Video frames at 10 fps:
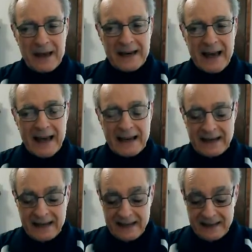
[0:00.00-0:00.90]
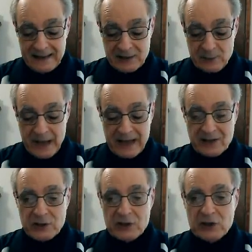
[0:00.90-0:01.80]
at night, this
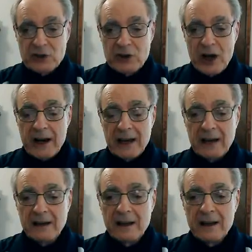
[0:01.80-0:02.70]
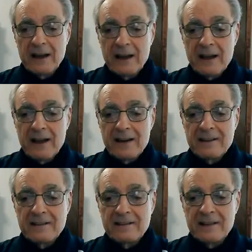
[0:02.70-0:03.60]
man studied
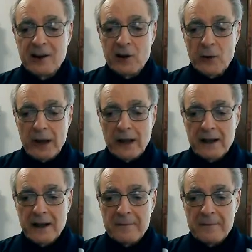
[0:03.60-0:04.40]
the Greek.